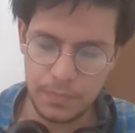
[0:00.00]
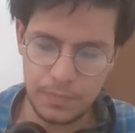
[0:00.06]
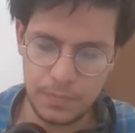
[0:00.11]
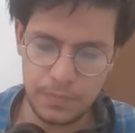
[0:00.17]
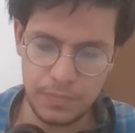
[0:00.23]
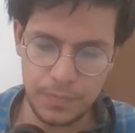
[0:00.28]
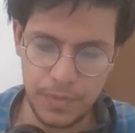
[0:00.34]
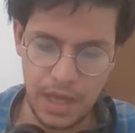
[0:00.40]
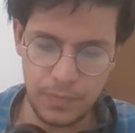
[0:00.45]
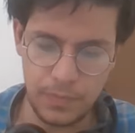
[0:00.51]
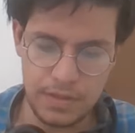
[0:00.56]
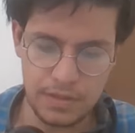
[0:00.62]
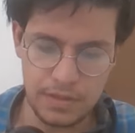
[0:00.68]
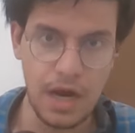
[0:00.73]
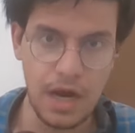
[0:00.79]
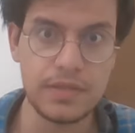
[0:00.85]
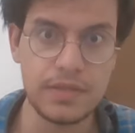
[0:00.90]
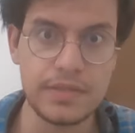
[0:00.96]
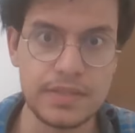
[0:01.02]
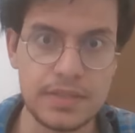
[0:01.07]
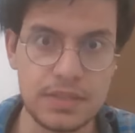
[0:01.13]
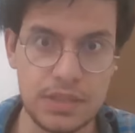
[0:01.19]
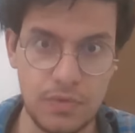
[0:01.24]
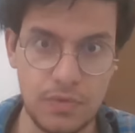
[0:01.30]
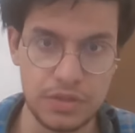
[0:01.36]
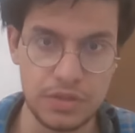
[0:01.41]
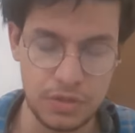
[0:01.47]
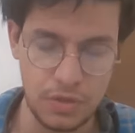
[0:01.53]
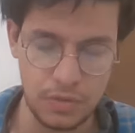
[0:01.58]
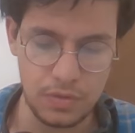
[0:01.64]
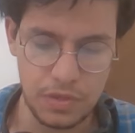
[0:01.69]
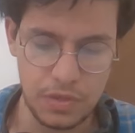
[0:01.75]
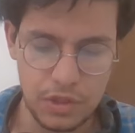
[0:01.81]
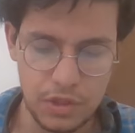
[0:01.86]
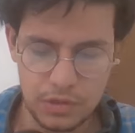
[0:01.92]
reply with our indices are 0 and
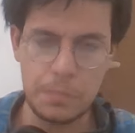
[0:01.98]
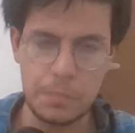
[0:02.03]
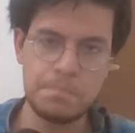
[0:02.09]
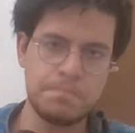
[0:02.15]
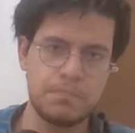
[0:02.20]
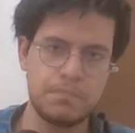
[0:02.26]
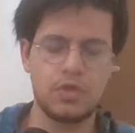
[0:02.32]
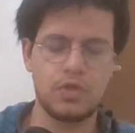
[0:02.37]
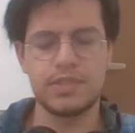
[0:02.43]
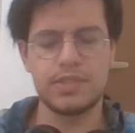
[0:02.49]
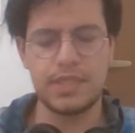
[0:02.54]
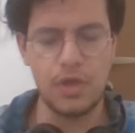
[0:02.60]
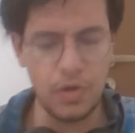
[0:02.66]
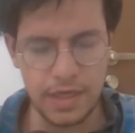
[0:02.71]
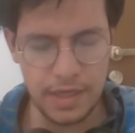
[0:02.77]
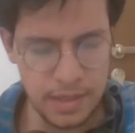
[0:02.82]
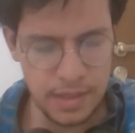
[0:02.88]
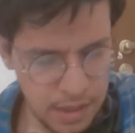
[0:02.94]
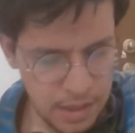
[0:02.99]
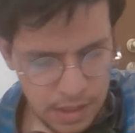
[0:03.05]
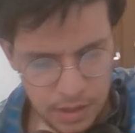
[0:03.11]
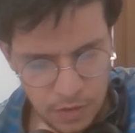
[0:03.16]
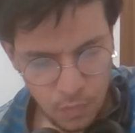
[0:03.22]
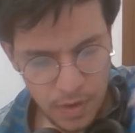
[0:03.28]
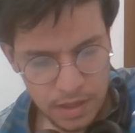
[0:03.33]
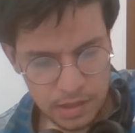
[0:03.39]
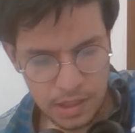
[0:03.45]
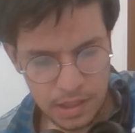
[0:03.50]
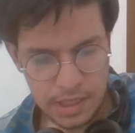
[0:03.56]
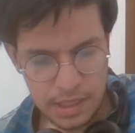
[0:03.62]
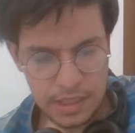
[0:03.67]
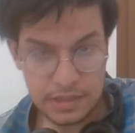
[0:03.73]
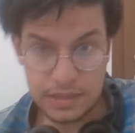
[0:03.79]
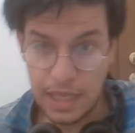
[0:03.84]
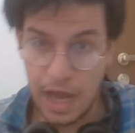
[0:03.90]
0. So you're going to say, okay, well,
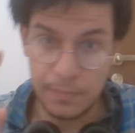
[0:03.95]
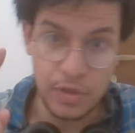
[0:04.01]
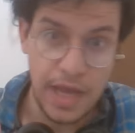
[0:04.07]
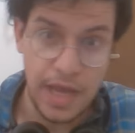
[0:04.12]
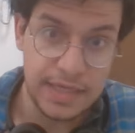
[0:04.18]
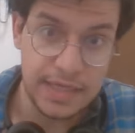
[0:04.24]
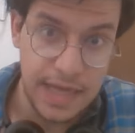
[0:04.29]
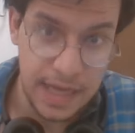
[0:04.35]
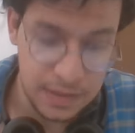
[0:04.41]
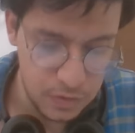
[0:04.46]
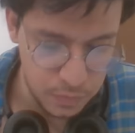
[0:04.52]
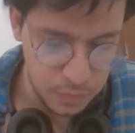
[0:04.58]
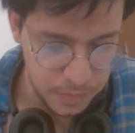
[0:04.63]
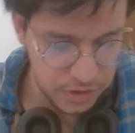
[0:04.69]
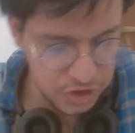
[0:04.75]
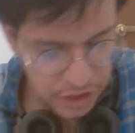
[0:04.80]
I'm going to add an AND loop.